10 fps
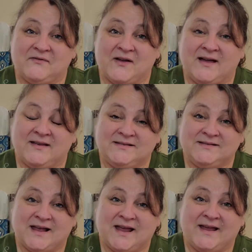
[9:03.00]

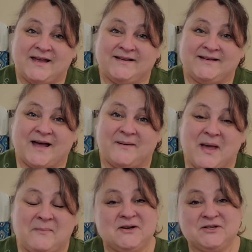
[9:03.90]
finds and I'm
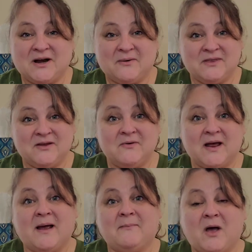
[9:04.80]
happy to share with you
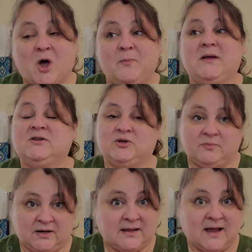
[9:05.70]
and I'm hoping to
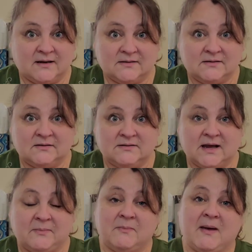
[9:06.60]
bring that
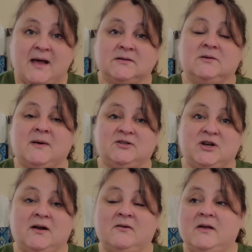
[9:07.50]
segment back to my
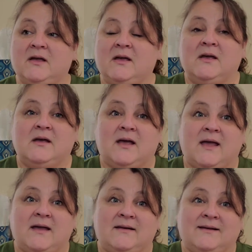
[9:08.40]
channel
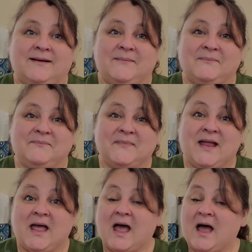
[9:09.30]
and um,
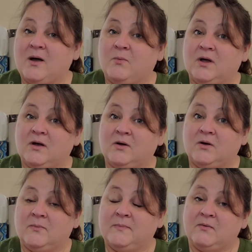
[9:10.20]
I
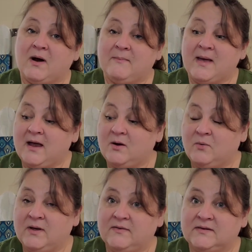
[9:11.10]
will be right back
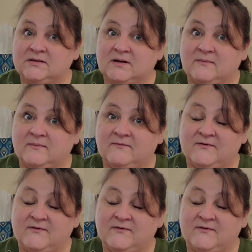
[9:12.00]
with some